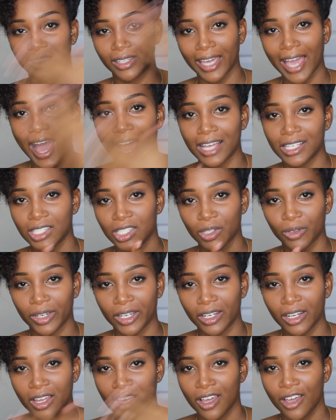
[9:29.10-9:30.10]
cast to
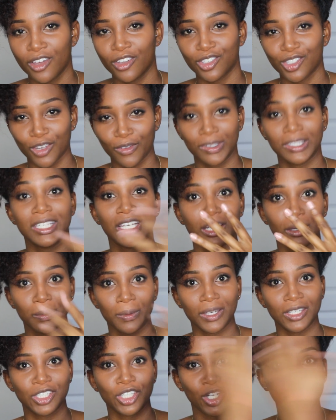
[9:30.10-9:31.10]
it. So if you take a
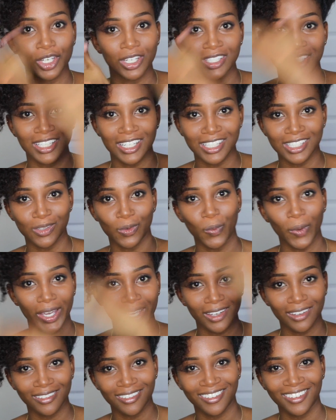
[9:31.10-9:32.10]
picture, you can see this
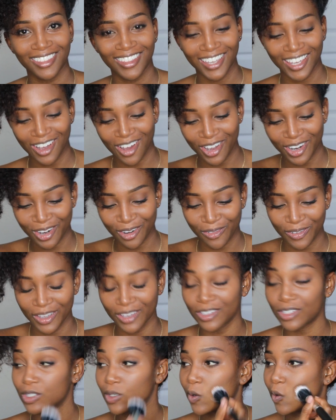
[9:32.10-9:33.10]
white thing on your
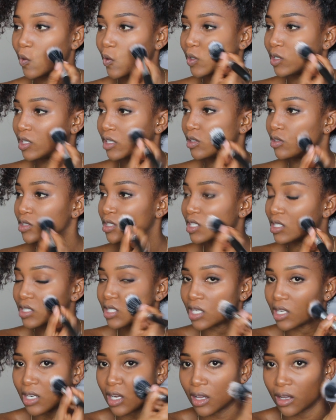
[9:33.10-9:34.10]
face. So only use this
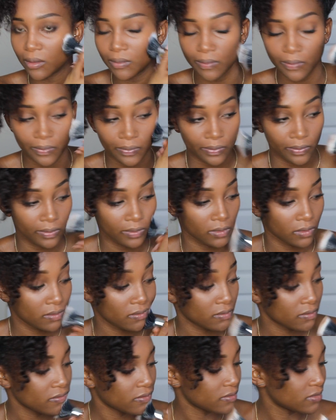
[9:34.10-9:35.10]
in
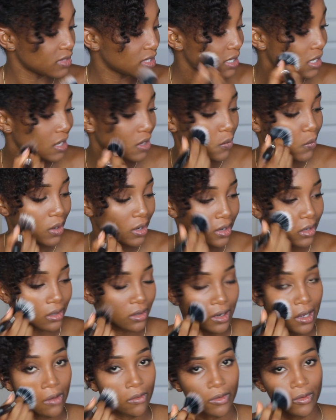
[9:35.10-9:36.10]
day wear,
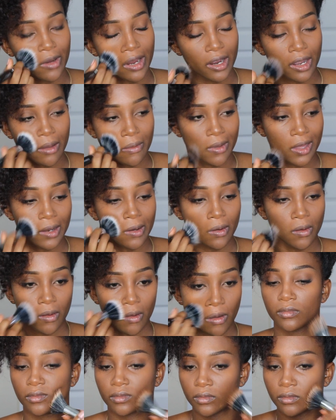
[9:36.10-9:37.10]
I would recommend.
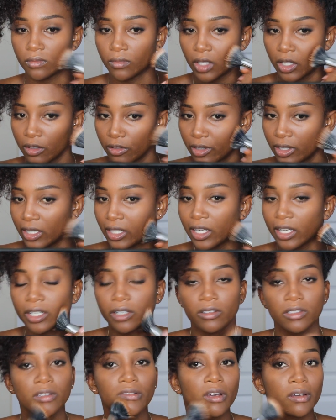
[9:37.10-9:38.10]
I really like
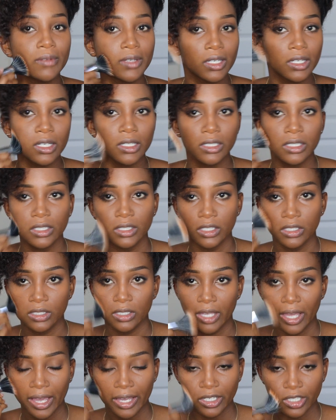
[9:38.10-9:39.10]
this one because it's
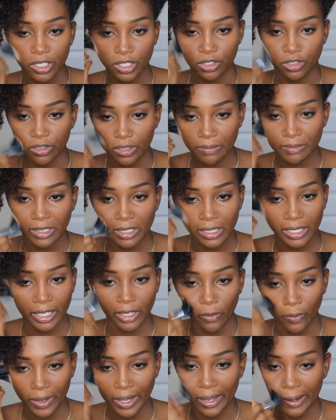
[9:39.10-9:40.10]
extremely
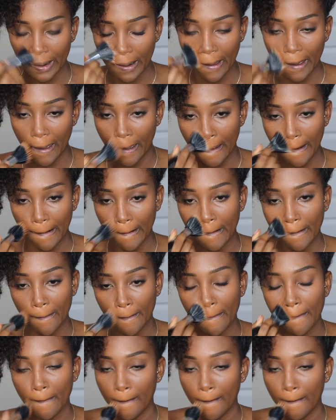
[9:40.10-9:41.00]
lightweight and